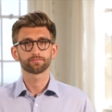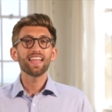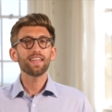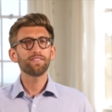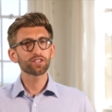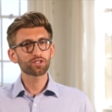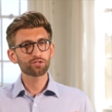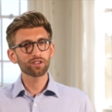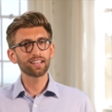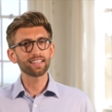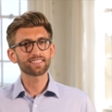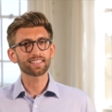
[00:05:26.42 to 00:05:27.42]
If you're
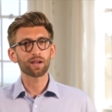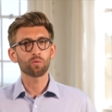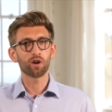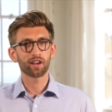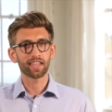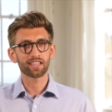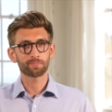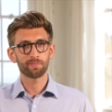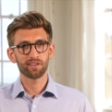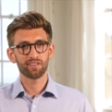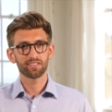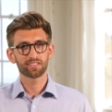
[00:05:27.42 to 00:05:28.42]
struggling to get work
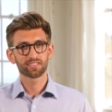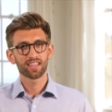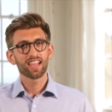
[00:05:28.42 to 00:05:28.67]
experience,